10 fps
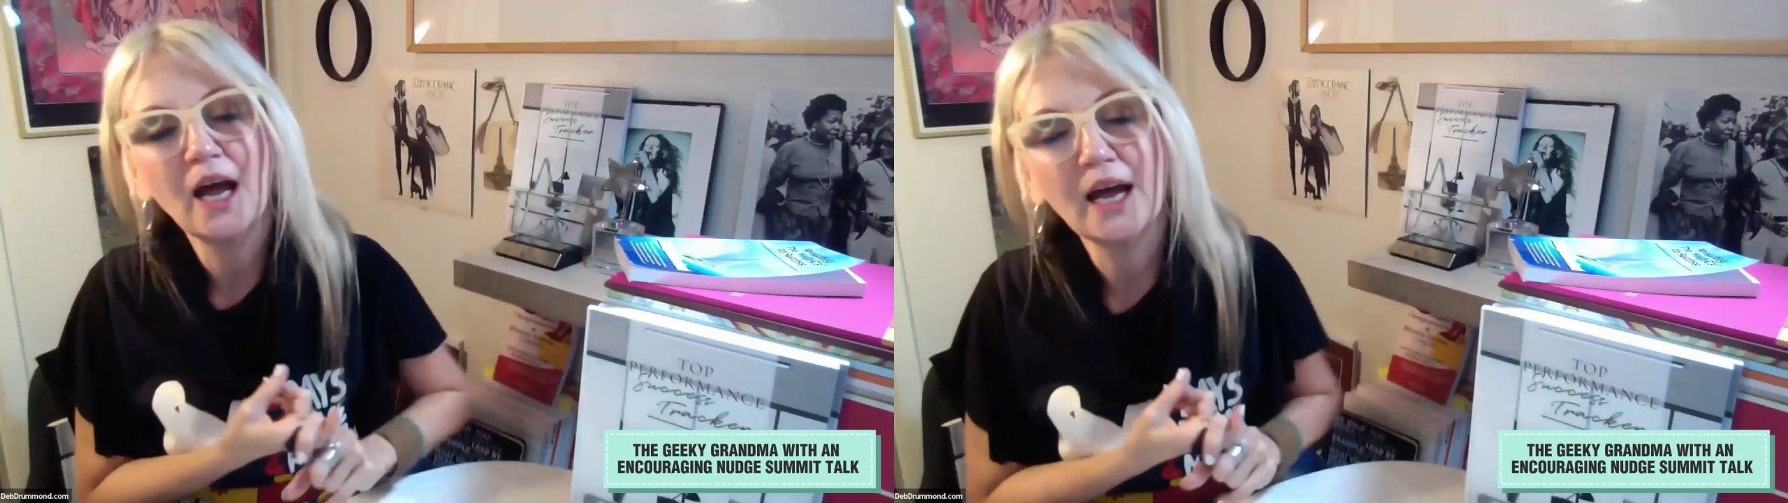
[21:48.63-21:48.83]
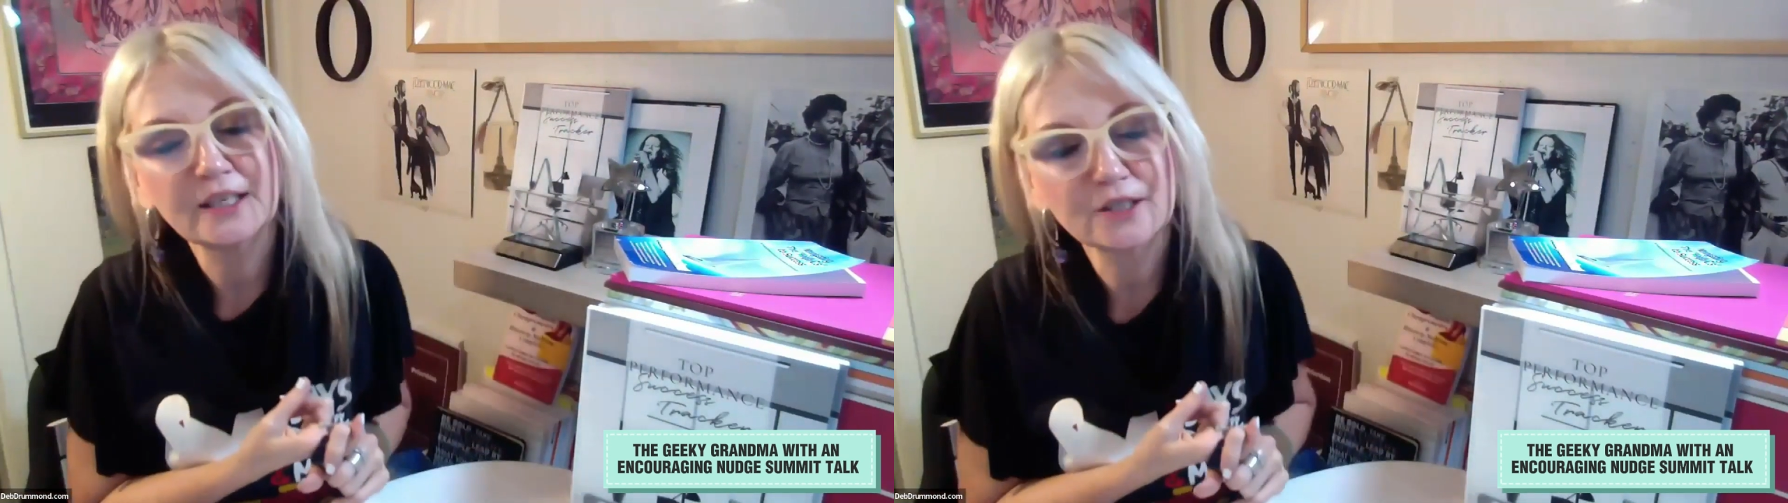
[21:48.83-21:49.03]

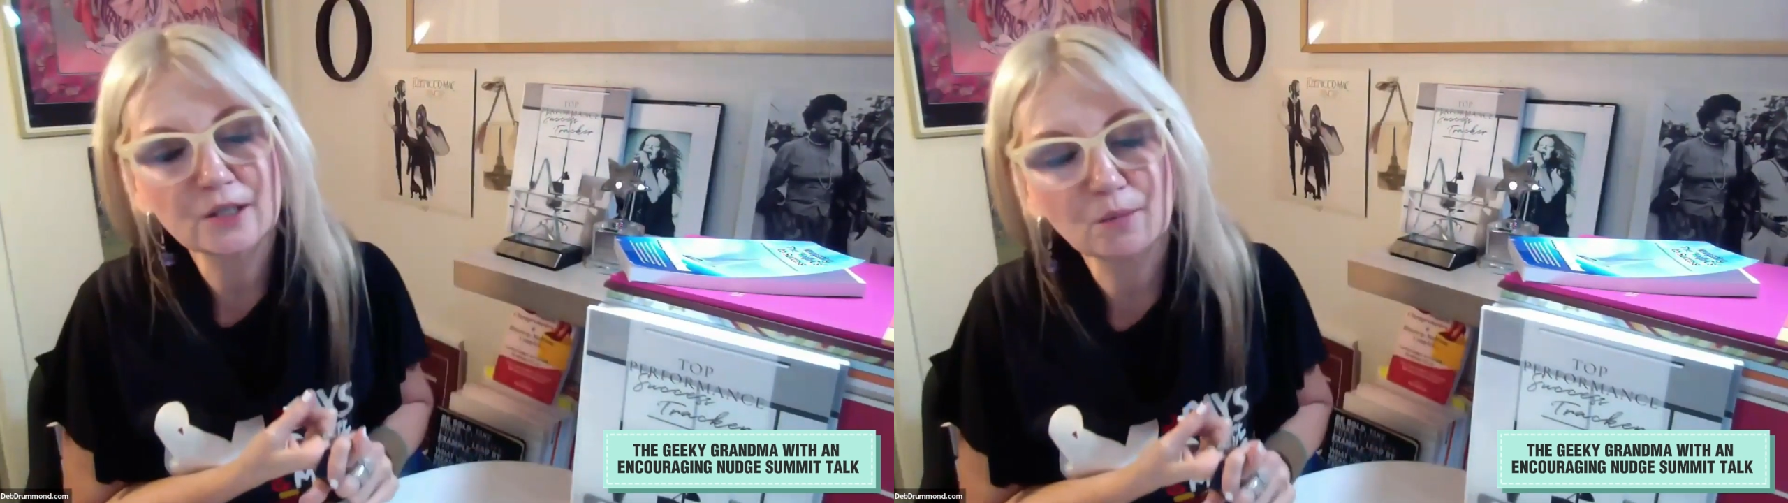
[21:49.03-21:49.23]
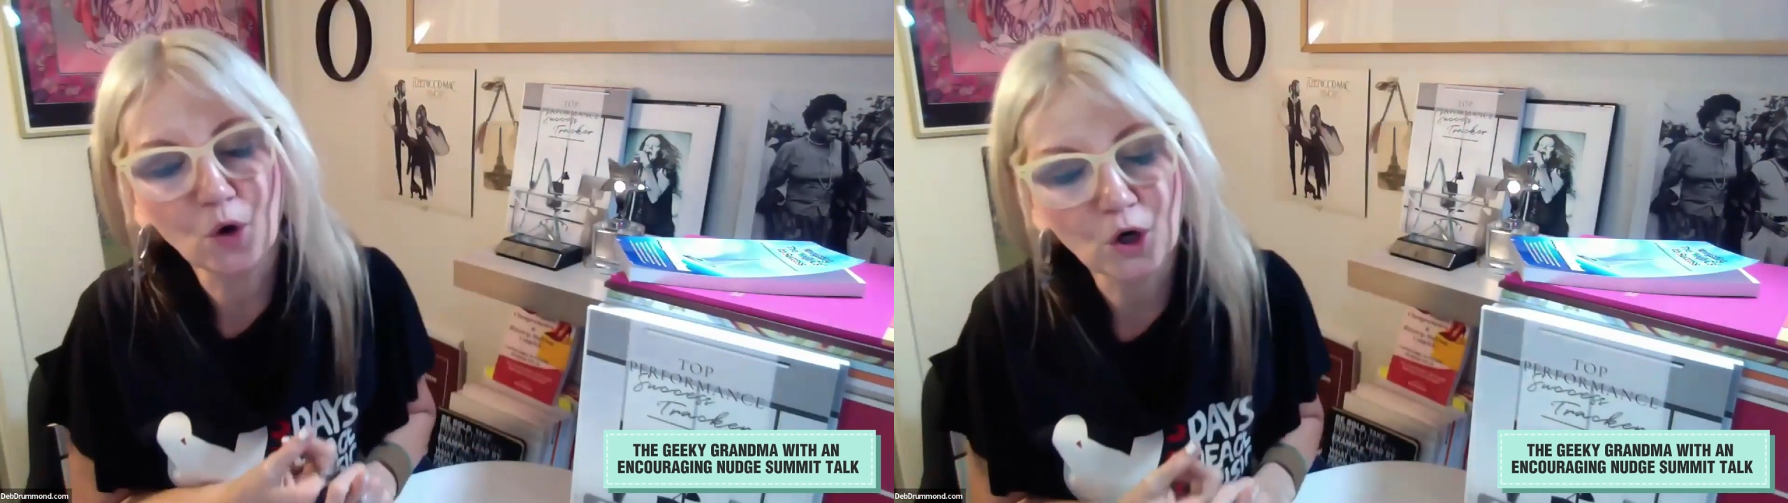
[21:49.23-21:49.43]
And
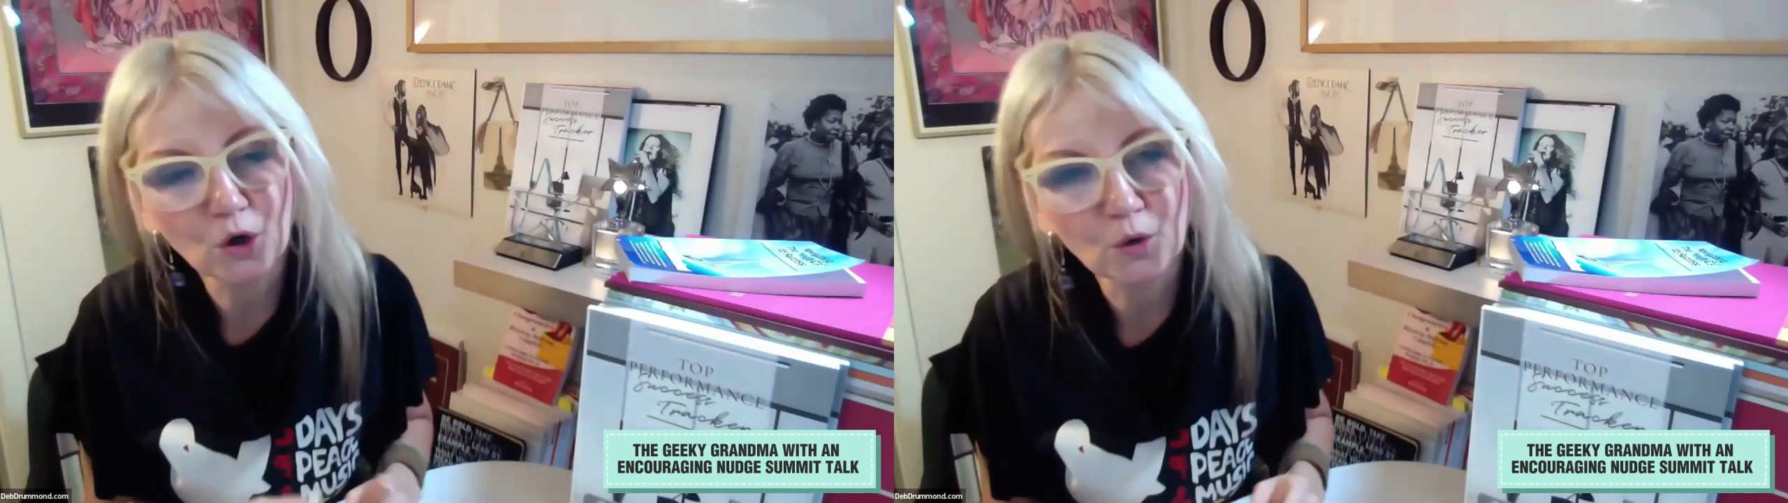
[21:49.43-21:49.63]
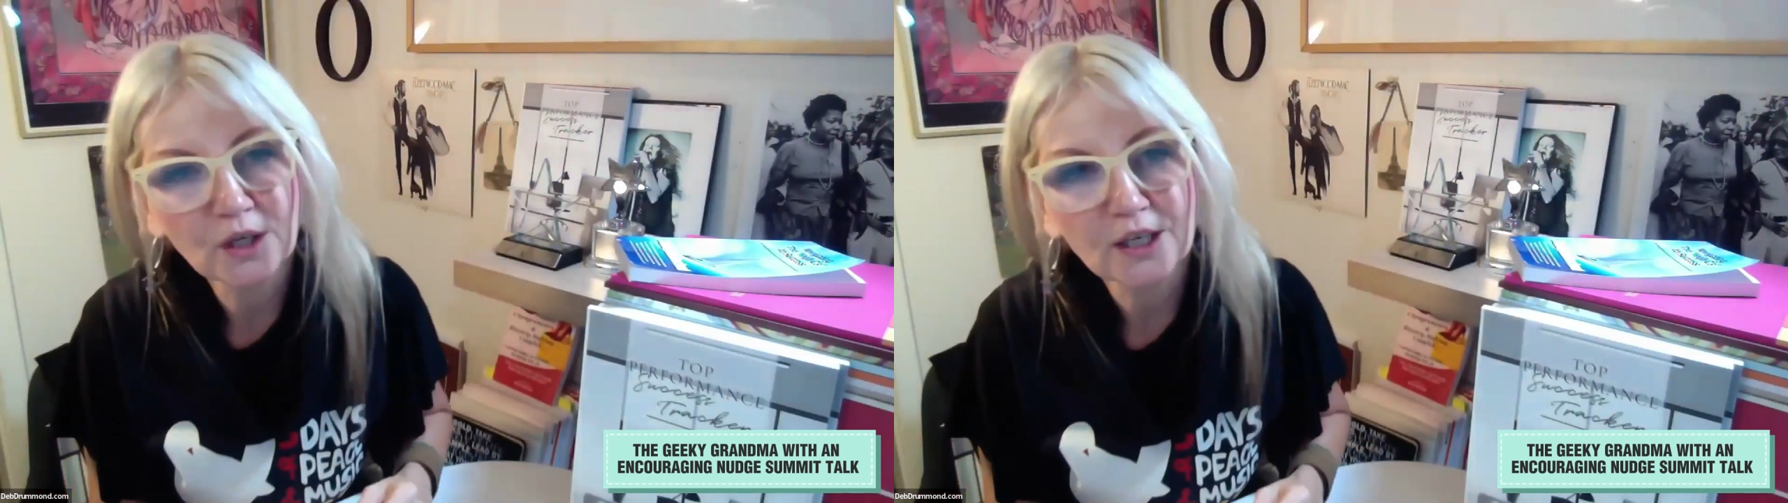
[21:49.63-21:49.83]

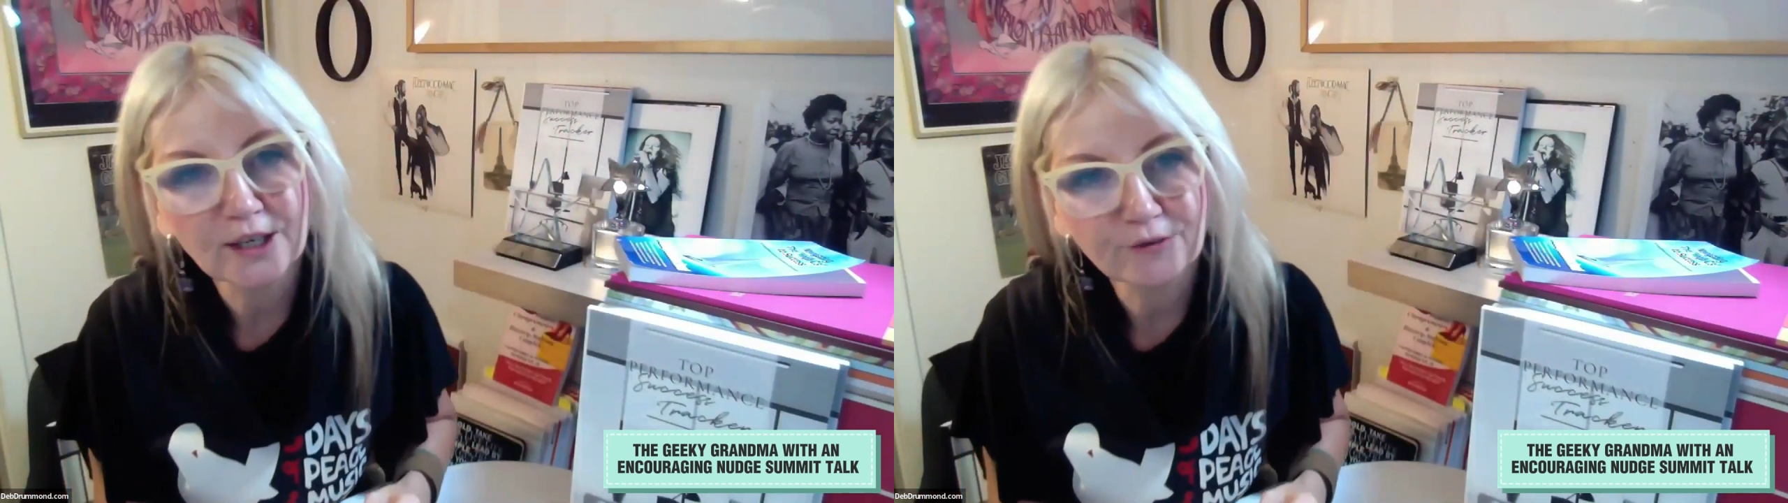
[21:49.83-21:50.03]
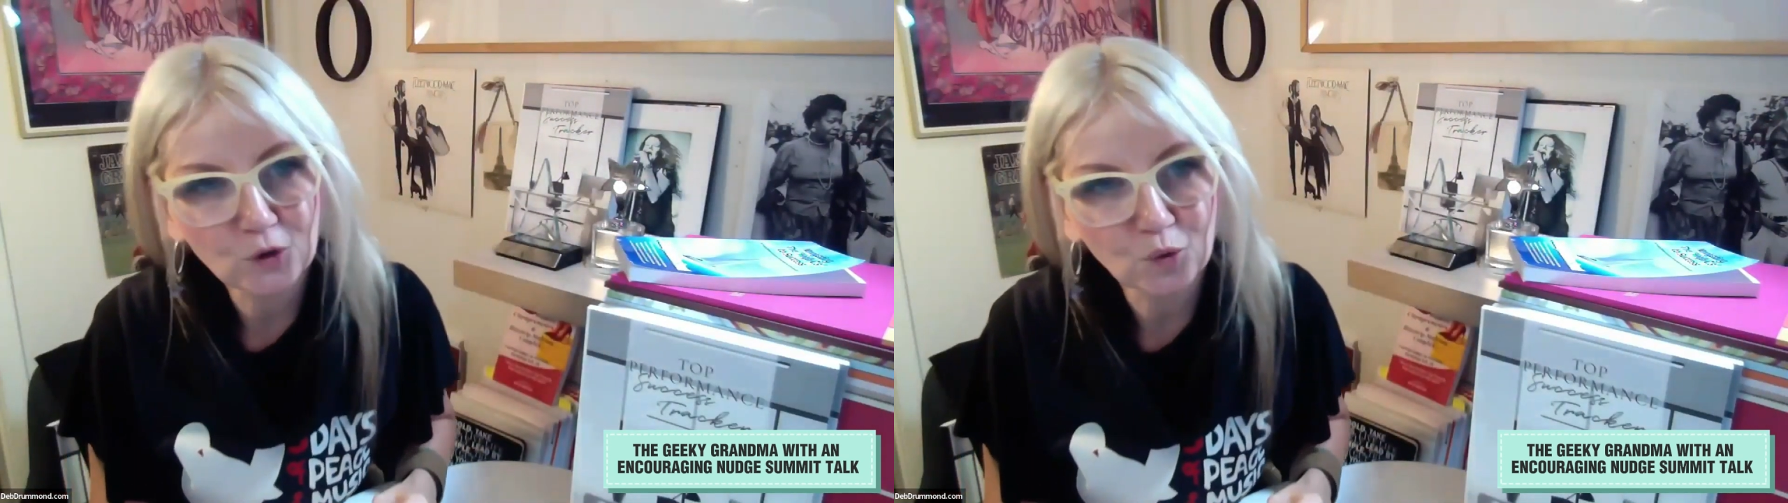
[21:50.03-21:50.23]
tomorrow,
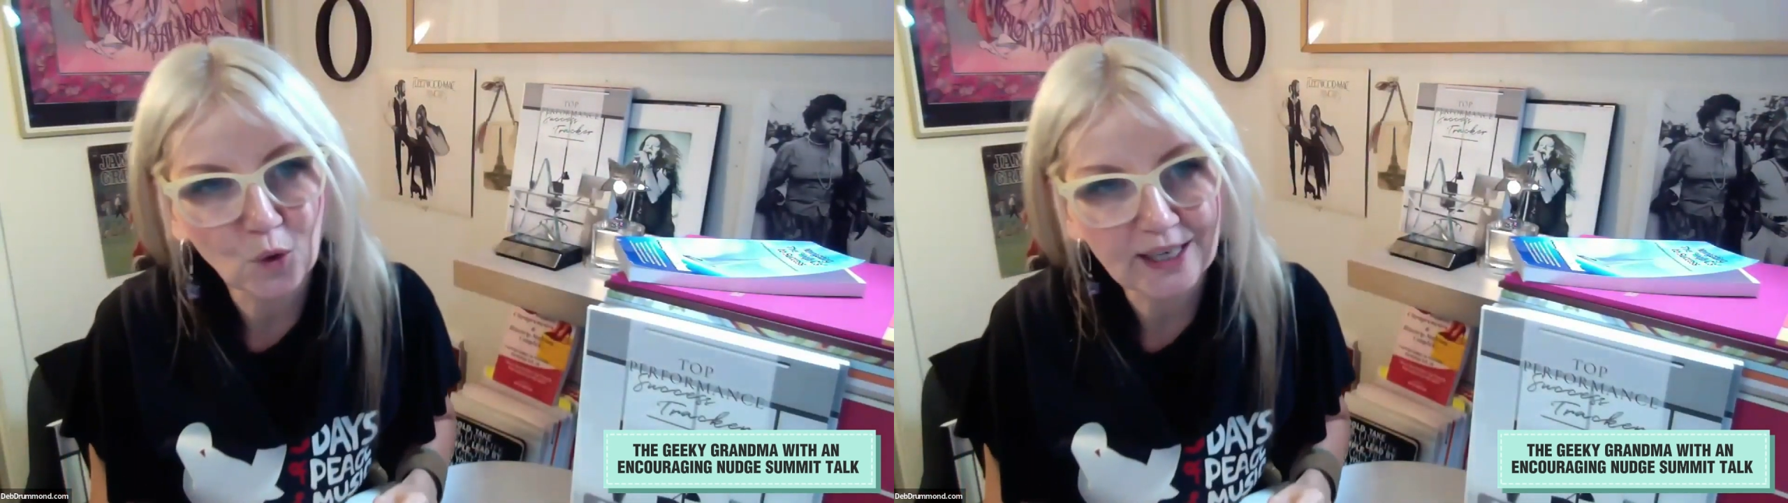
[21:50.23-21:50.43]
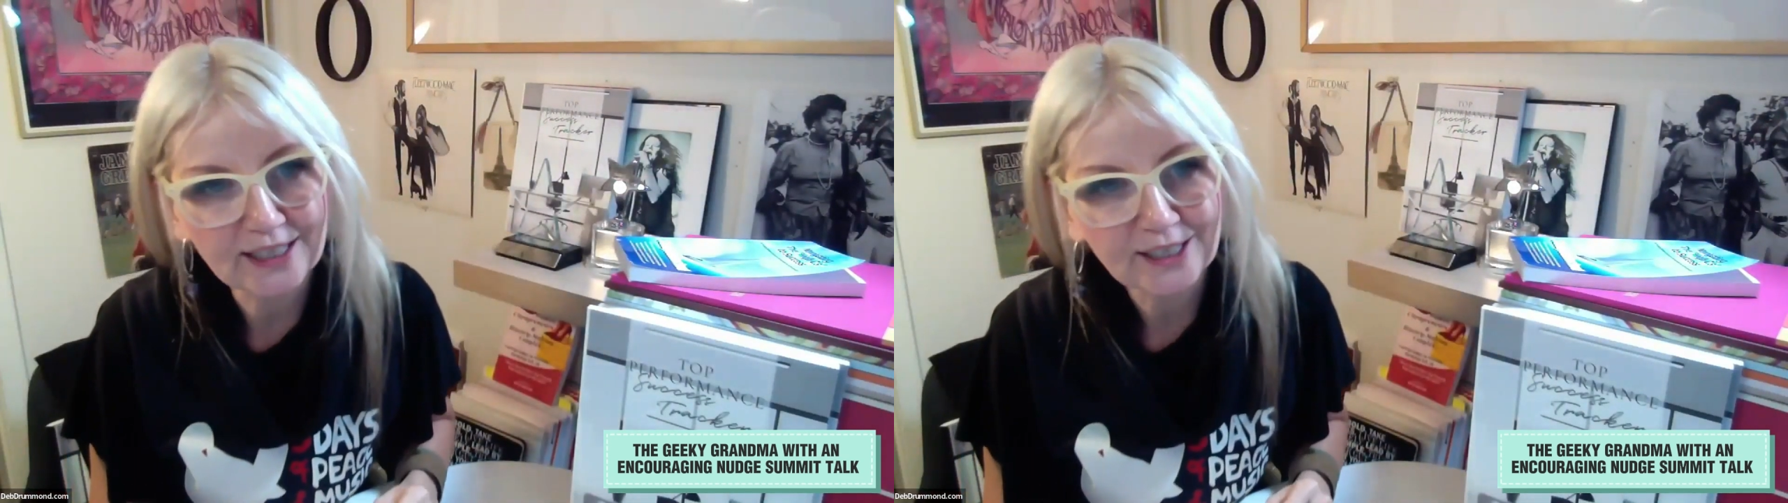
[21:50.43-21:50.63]
if you've
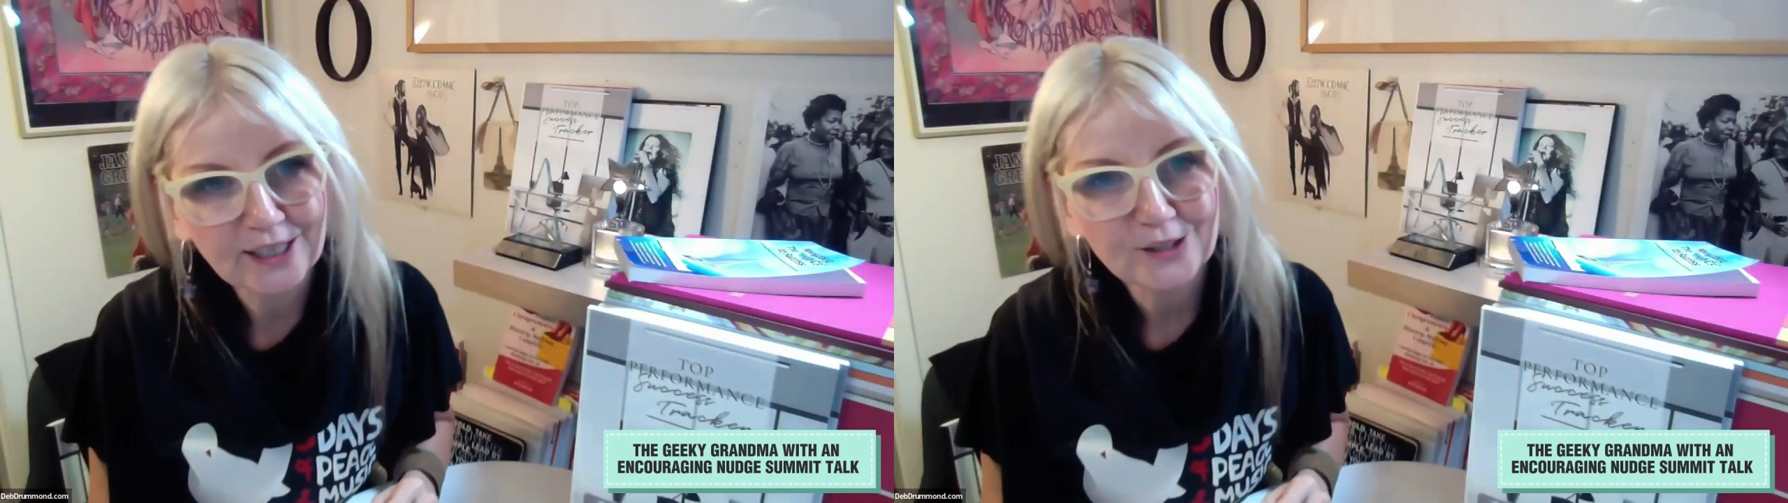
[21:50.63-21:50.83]
won,